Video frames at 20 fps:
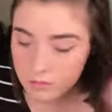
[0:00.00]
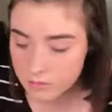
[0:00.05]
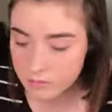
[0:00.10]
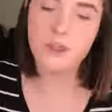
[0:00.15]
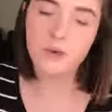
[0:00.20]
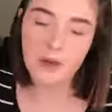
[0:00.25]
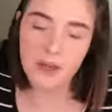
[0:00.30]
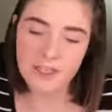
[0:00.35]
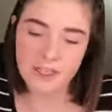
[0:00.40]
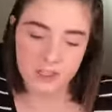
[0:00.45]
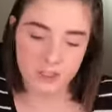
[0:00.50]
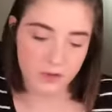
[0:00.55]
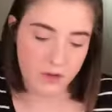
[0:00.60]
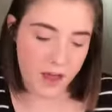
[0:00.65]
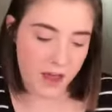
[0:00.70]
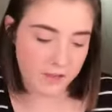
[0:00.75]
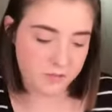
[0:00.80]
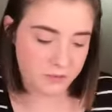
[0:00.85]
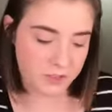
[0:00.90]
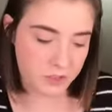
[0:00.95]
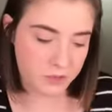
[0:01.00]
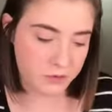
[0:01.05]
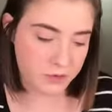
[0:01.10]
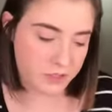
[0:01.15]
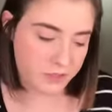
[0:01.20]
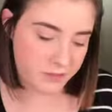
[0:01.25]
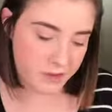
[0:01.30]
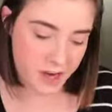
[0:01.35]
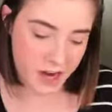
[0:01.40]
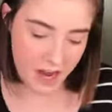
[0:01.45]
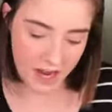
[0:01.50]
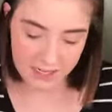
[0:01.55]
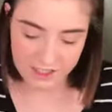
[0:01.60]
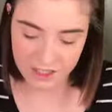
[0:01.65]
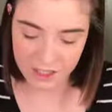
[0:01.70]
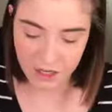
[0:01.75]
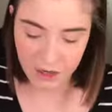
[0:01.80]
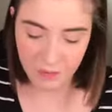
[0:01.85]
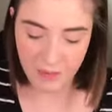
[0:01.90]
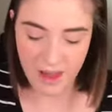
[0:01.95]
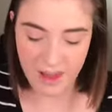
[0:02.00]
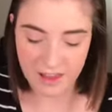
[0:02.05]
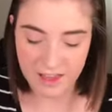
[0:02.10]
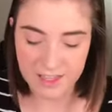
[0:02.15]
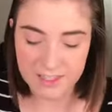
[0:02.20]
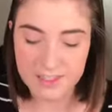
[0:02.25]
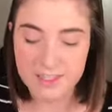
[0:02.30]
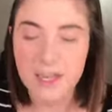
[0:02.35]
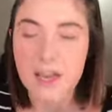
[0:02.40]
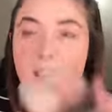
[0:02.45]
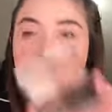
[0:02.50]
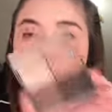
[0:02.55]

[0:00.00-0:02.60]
So I do have two different eyeshadow palettes.